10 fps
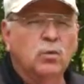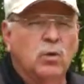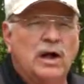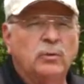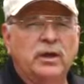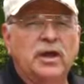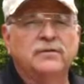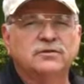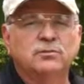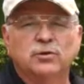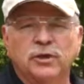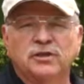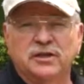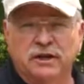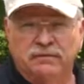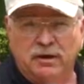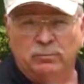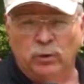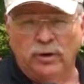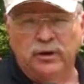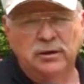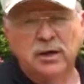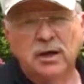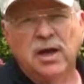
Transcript: why we have some trees that have uprooted,